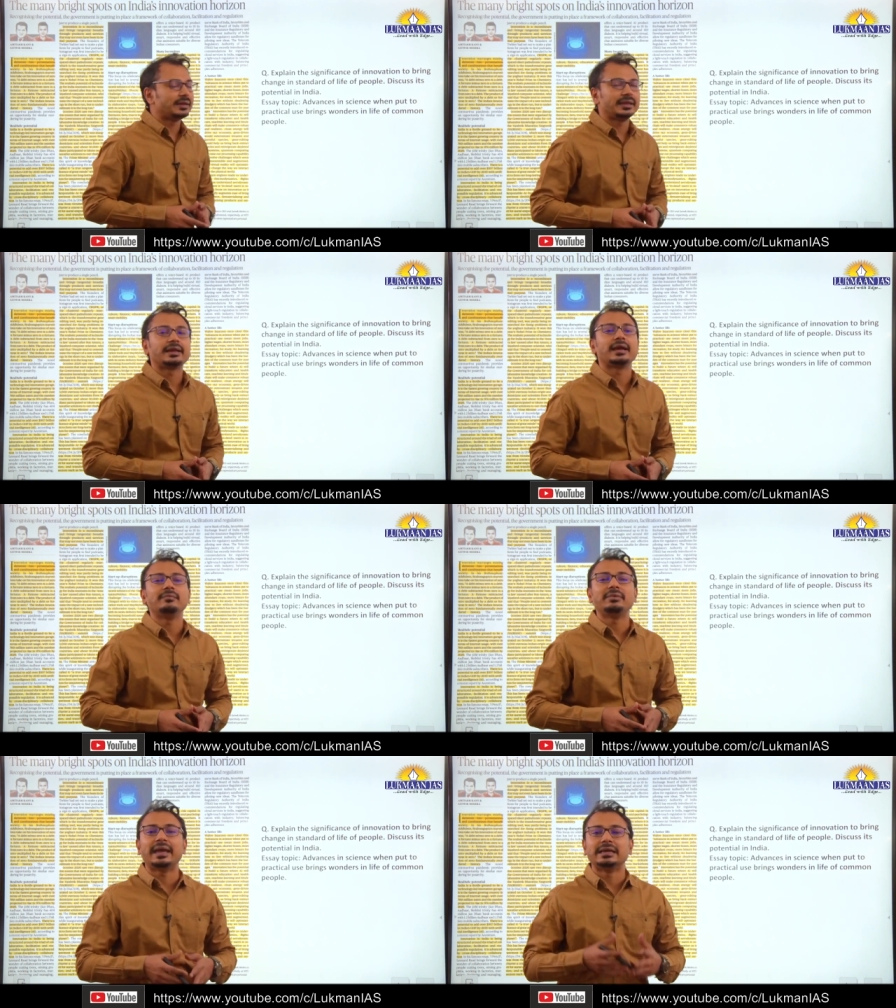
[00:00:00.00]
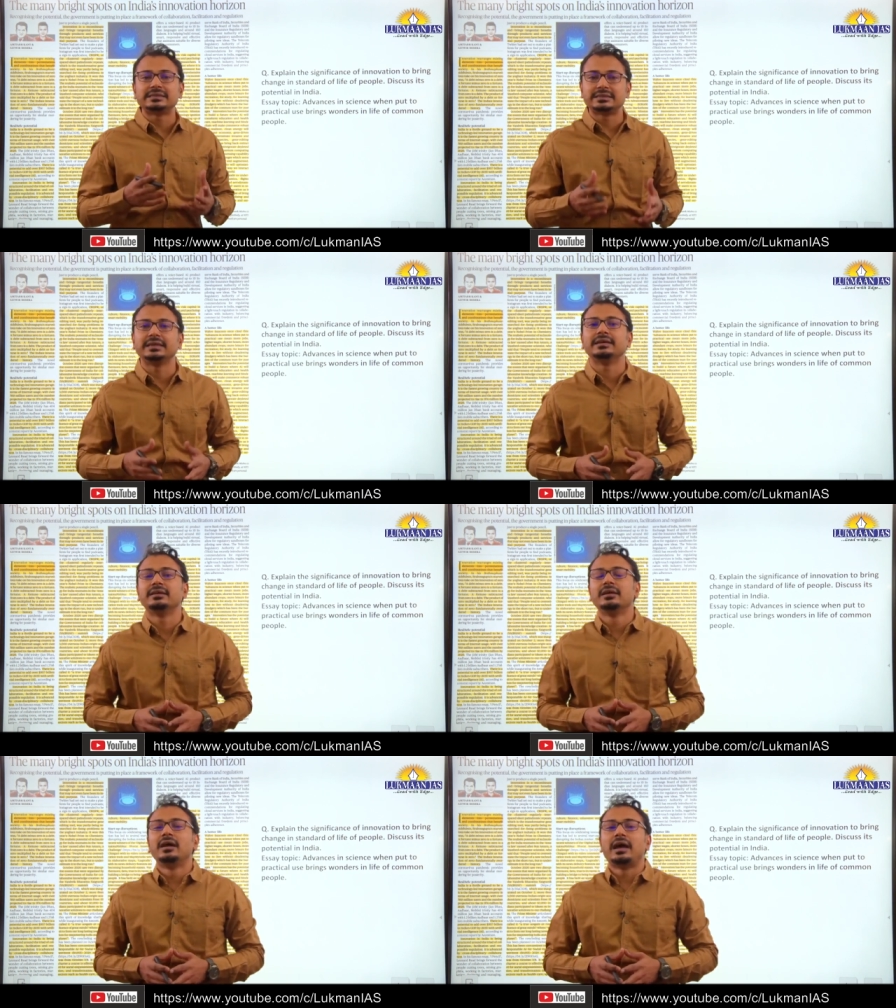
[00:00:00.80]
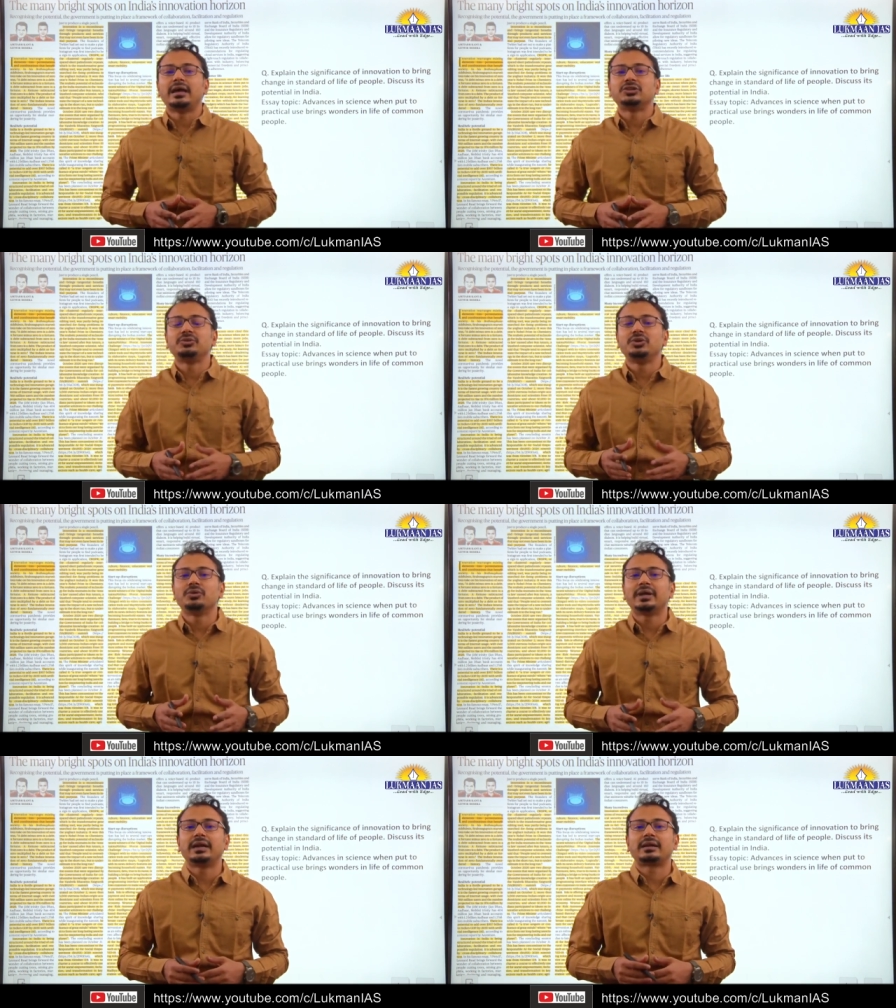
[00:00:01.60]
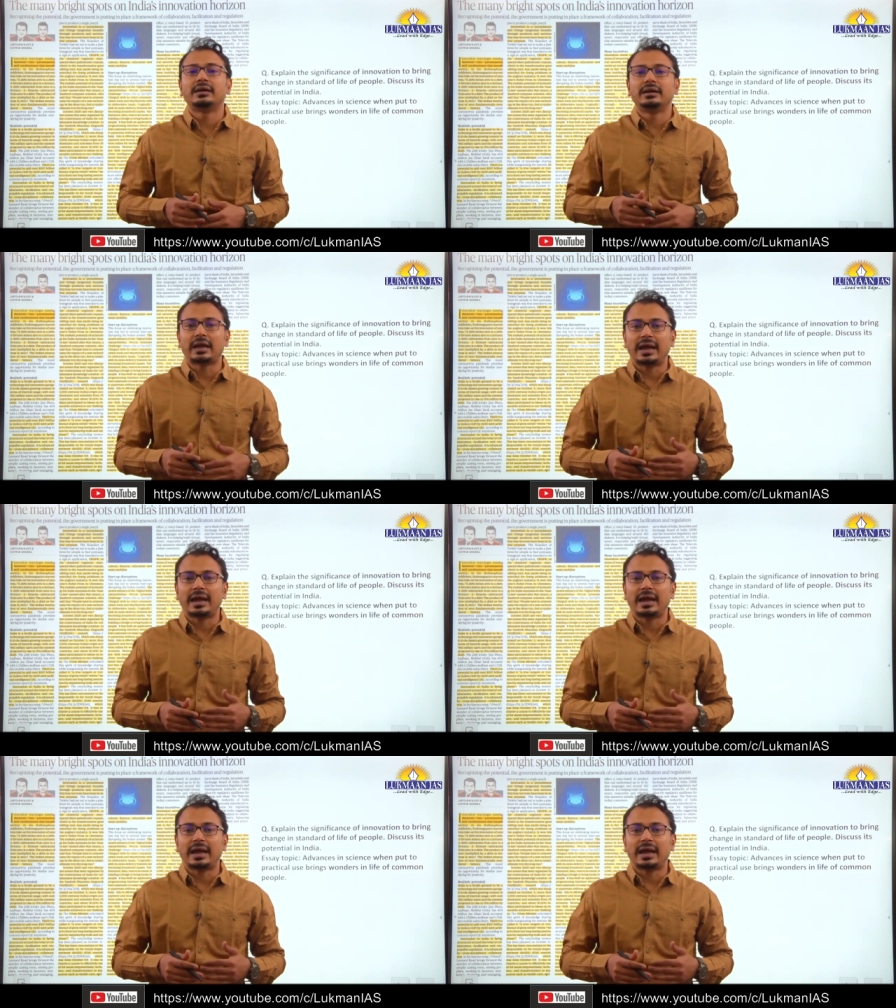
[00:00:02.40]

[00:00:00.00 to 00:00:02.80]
there can be essay as we know that uh,